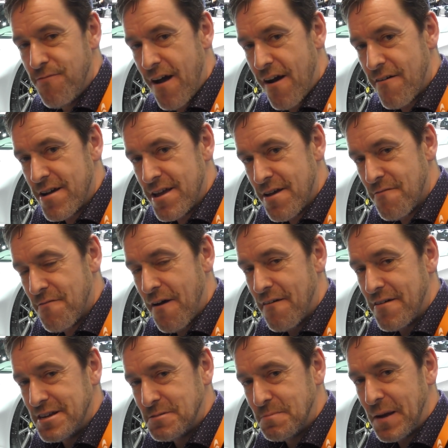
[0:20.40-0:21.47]
very,
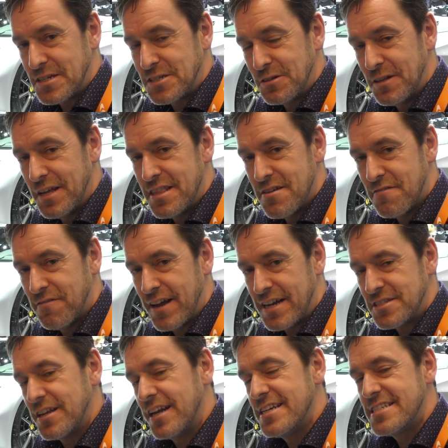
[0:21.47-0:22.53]
very special in the
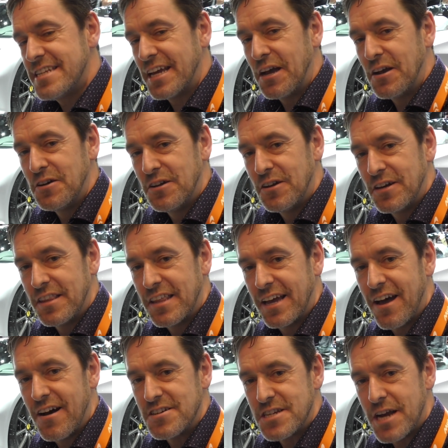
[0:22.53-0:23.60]
flesh, so let's take a good look at the
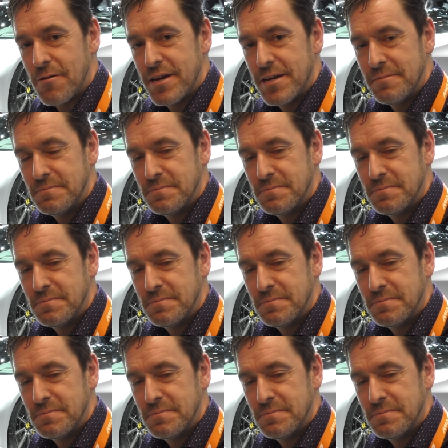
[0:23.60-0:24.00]
car, shall we?